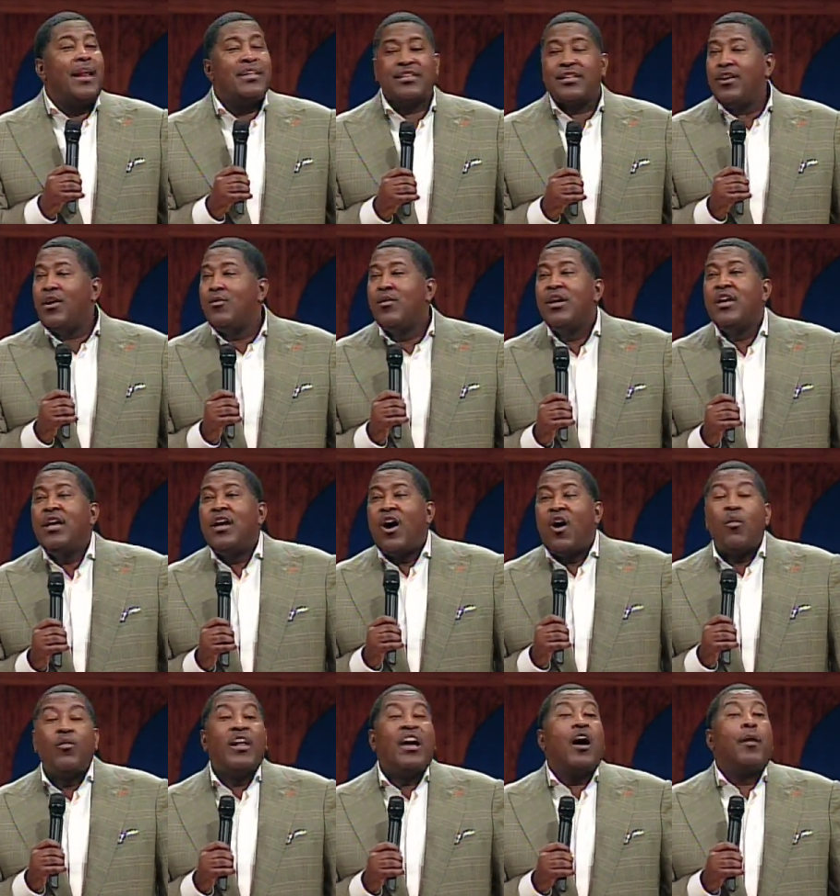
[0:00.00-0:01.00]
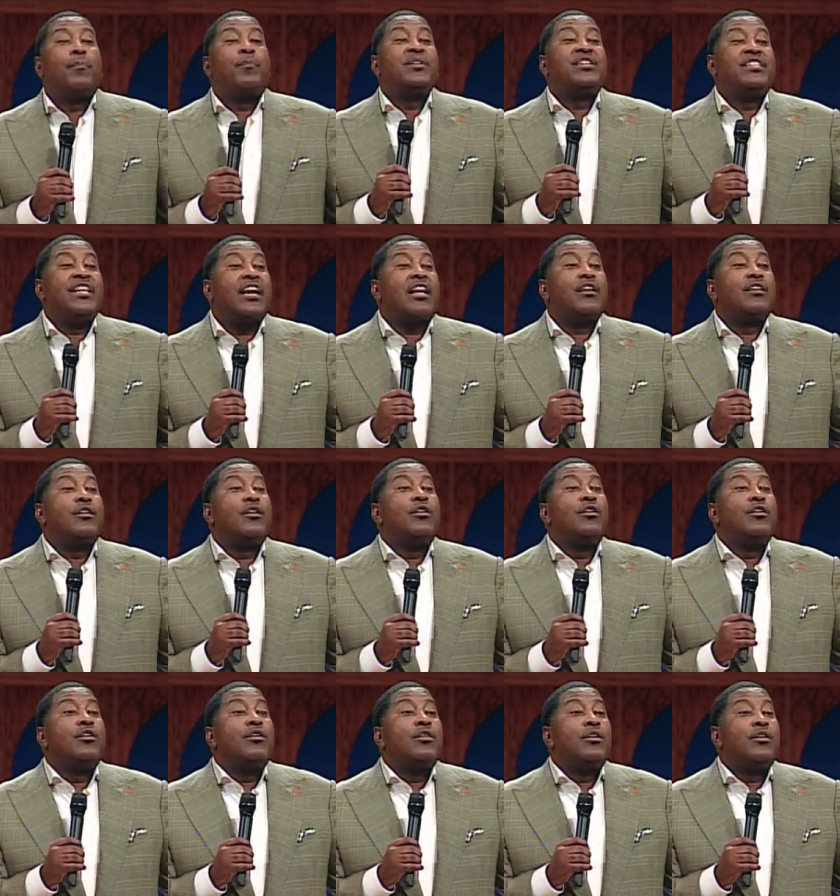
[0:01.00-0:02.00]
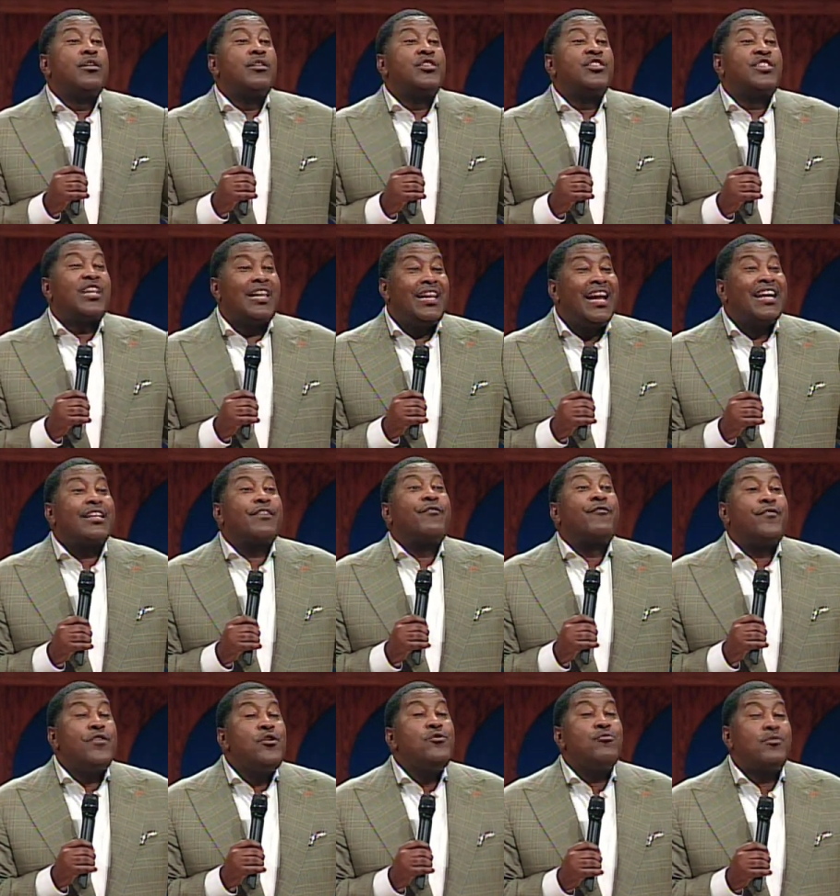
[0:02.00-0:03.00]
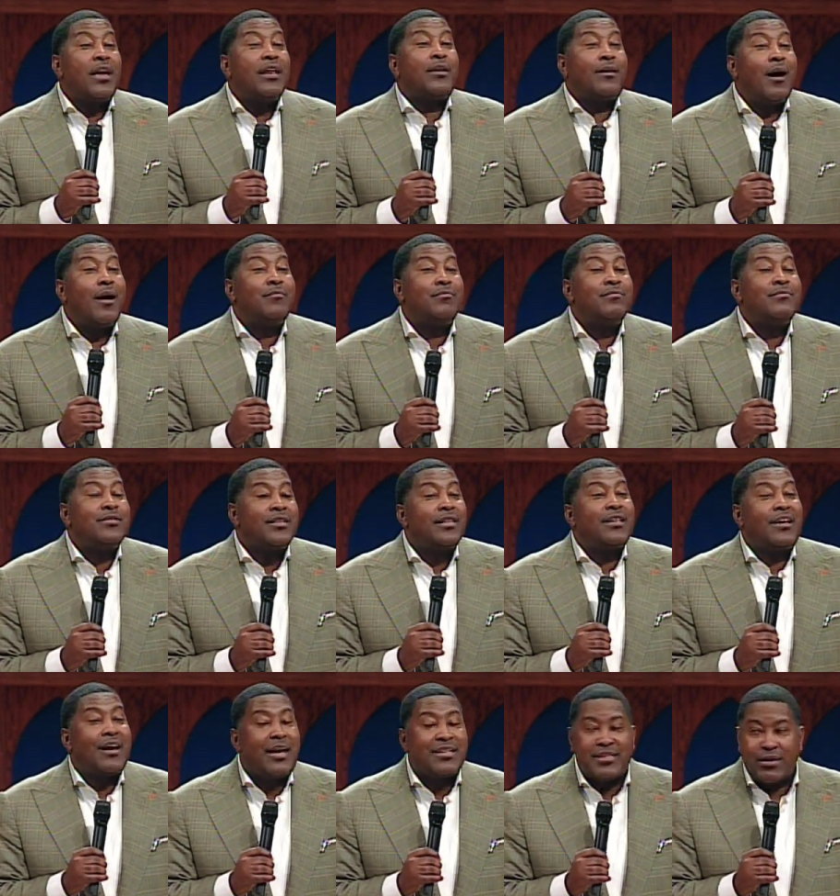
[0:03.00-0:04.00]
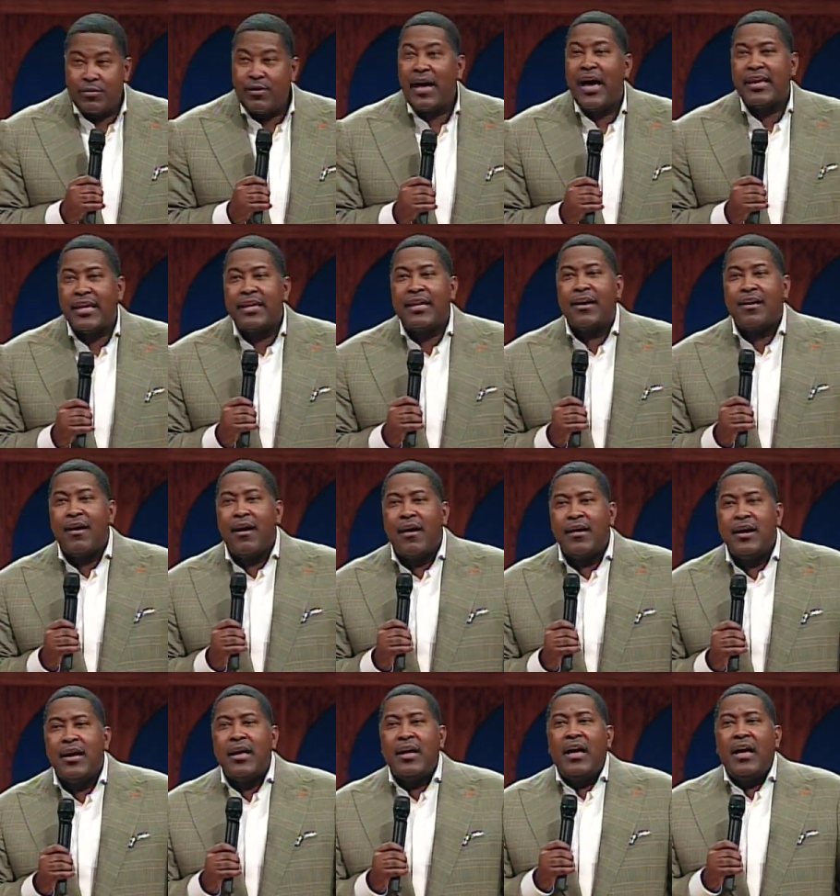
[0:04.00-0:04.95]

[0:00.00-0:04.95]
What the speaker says: I said, no, only a particular select few can come to the combine. I said, okay, I get that, God.